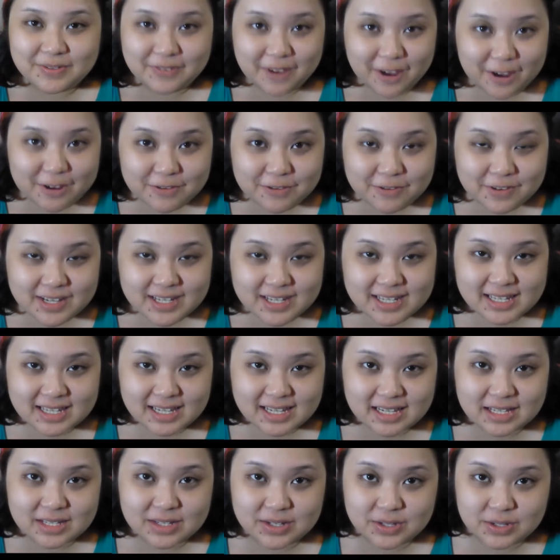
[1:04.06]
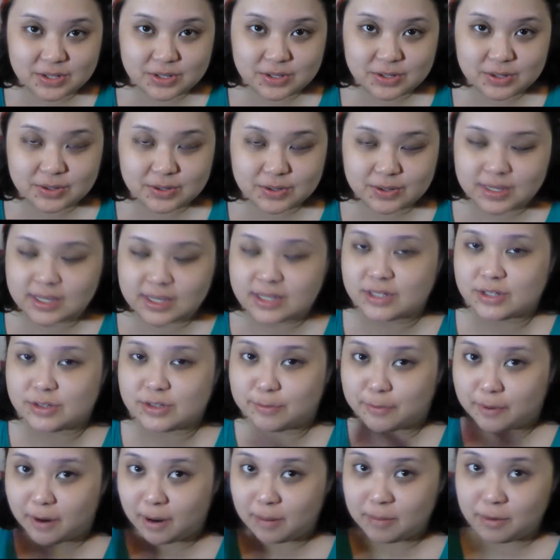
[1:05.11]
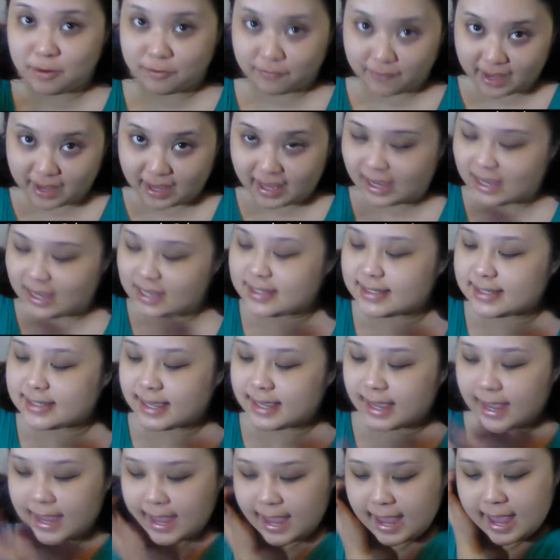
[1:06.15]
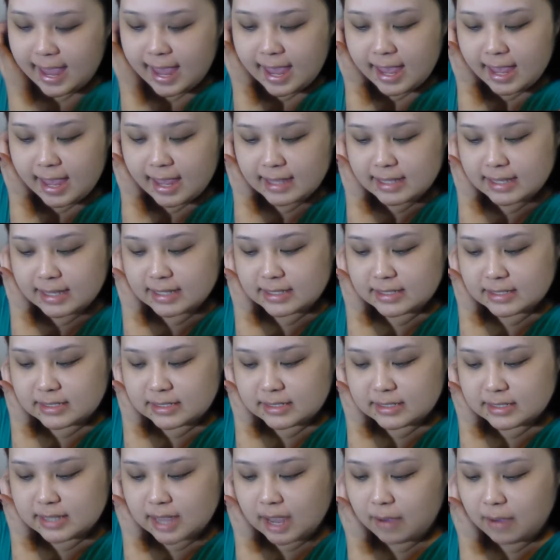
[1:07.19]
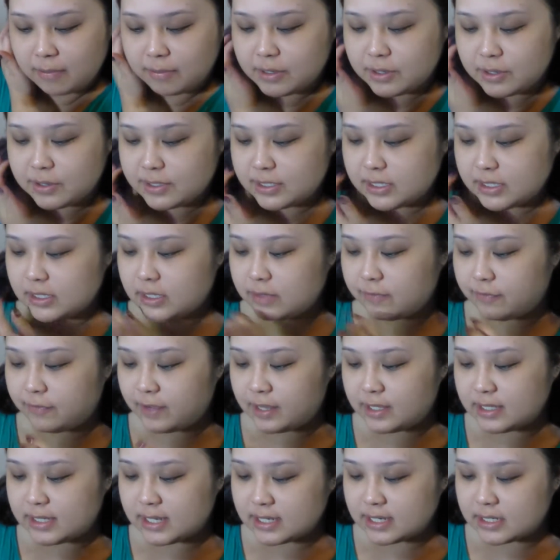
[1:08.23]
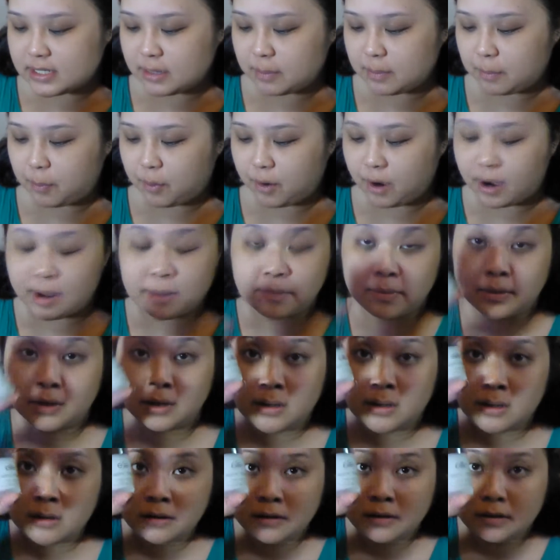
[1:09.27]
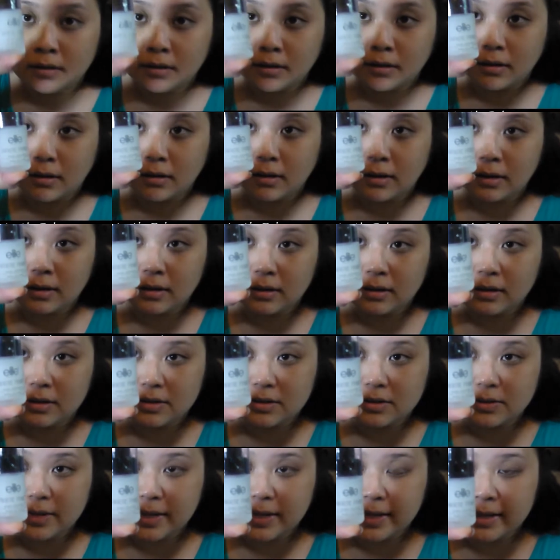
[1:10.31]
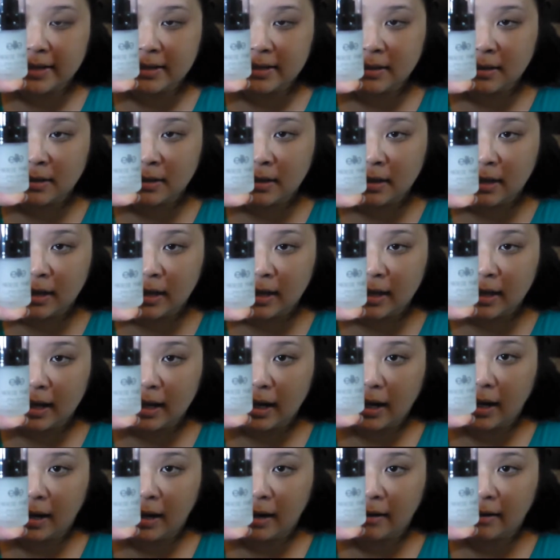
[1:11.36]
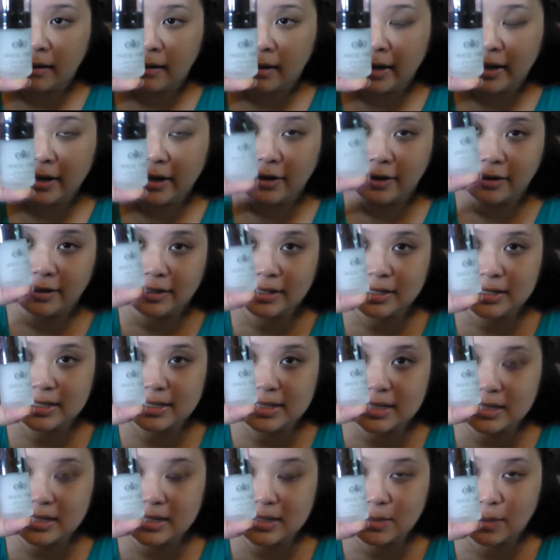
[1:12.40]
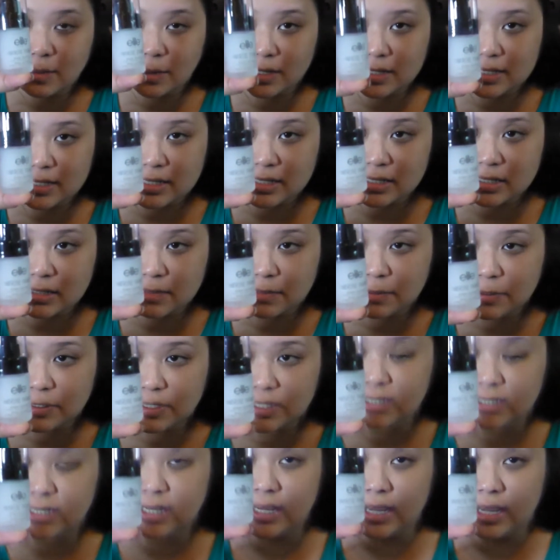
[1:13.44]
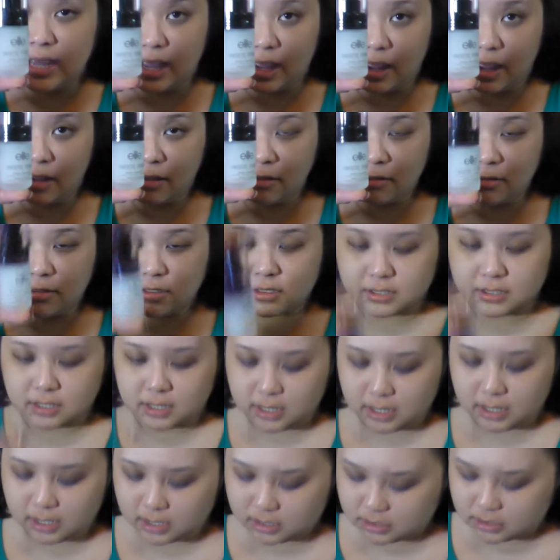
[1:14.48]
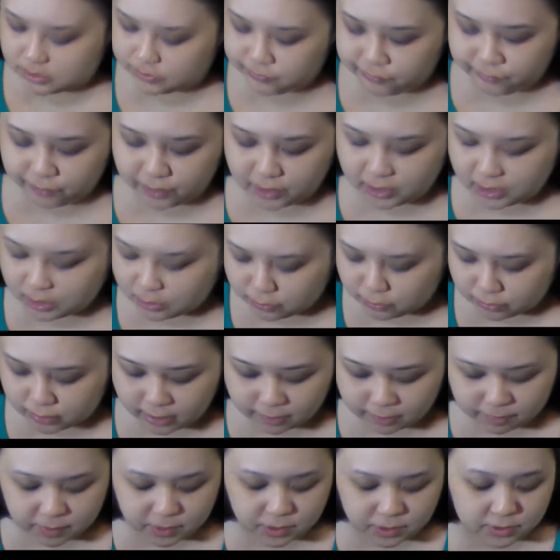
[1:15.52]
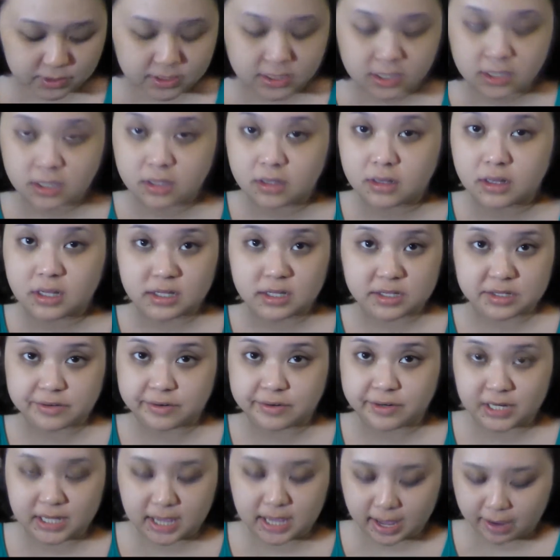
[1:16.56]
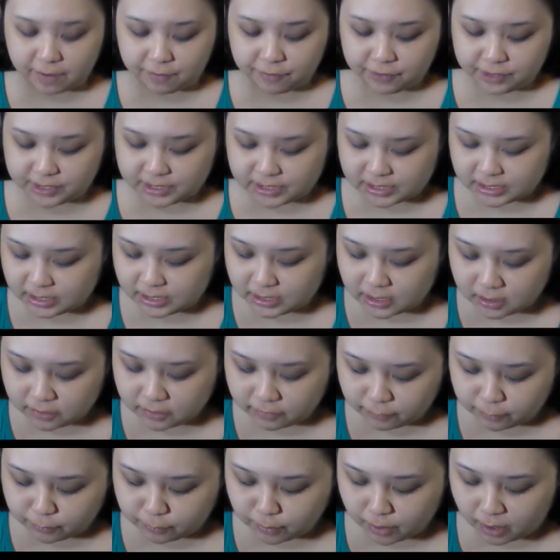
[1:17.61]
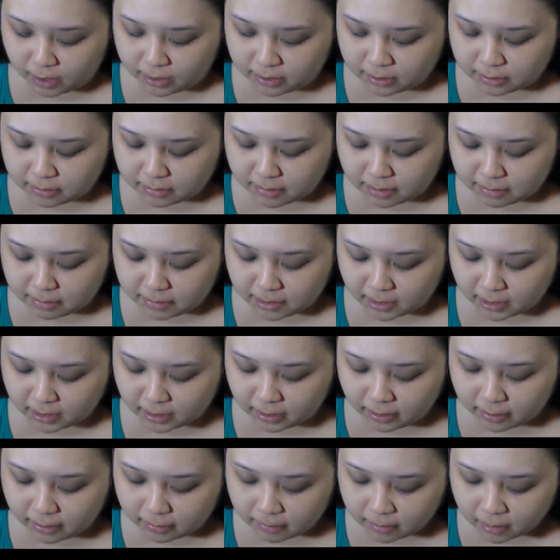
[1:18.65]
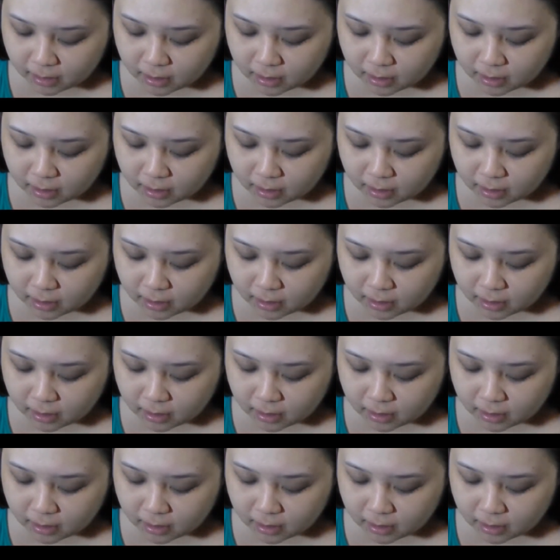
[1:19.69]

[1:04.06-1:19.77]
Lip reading: very first thing to do is to prime your face, and I'll be using the Fantastic Primer. This one. I got this at the Watson's Beauty Day Out. It's really good. I've been using it literally every day under my makeup.